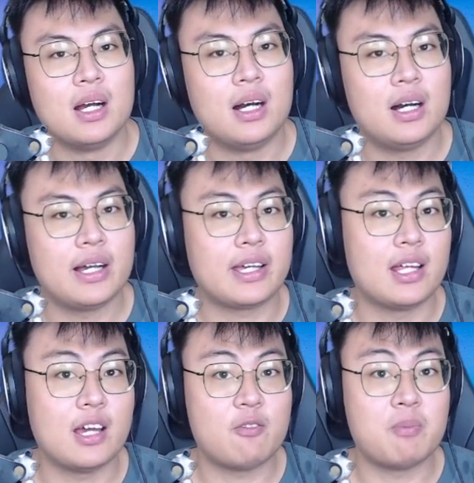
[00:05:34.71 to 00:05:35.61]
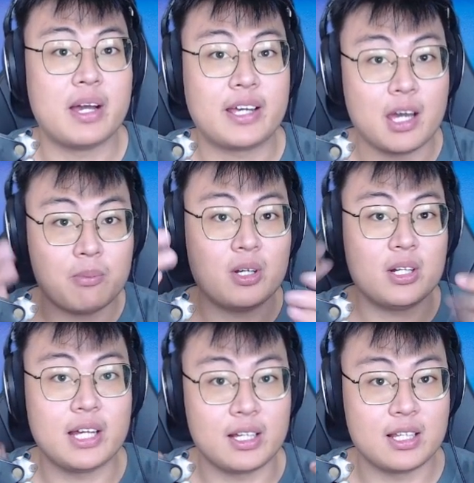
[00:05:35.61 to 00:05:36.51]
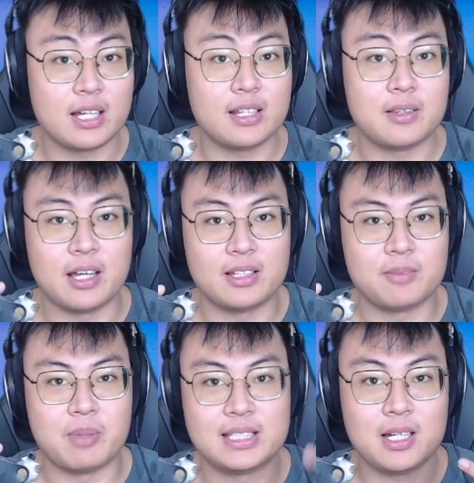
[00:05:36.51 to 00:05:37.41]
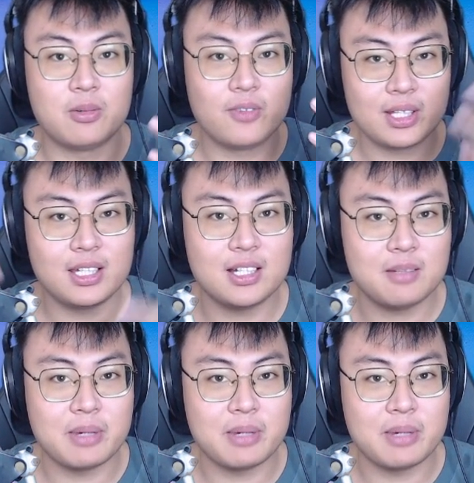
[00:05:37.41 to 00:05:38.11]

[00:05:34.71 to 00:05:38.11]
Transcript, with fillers: I can have my camera like my setup over here,